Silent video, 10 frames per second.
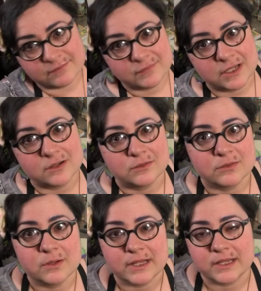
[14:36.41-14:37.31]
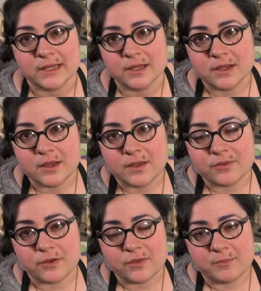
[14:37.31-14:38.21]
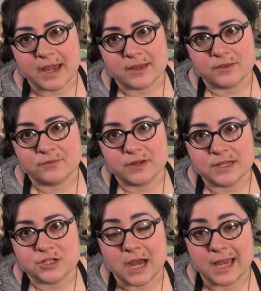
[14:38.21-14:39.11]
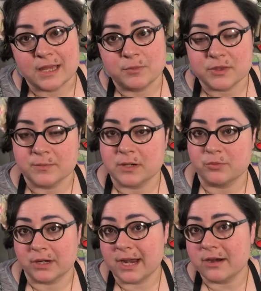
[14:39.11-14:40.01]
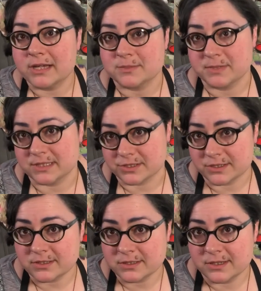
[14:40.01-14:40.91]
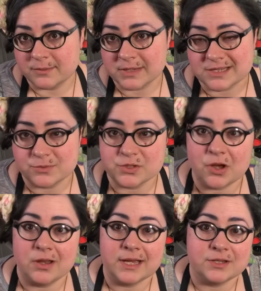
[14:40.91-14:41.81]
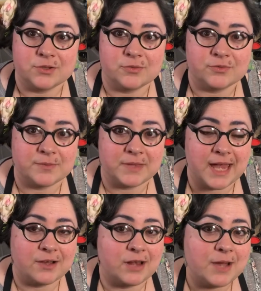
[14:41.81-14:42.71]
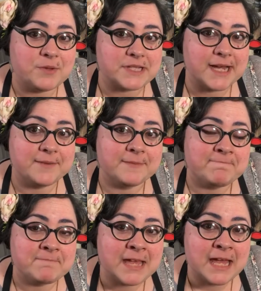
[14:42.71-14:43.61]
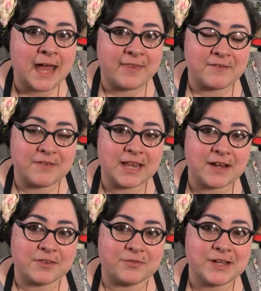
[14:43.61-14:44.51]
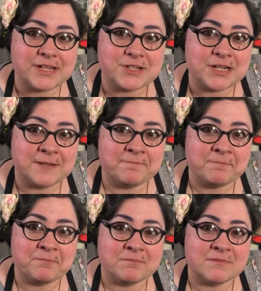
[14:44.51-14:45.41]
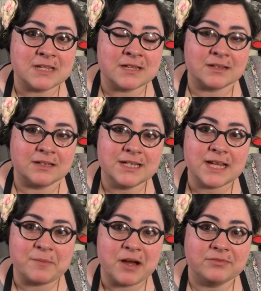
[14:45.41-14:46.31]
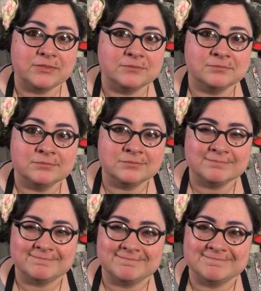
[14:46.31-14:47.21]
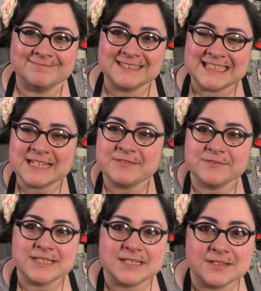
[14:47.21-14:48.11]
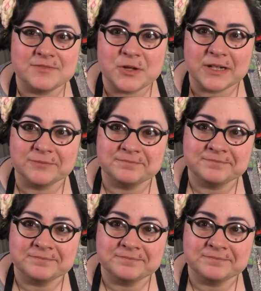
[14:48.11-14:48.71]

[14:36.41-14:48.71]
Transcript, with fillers: you know, quickly throw them back in the fridge. I had put them in a precarious position because it was all I could do from the angle I was at. And they fell out of the fridge the lid came off. Half of it's on the floor.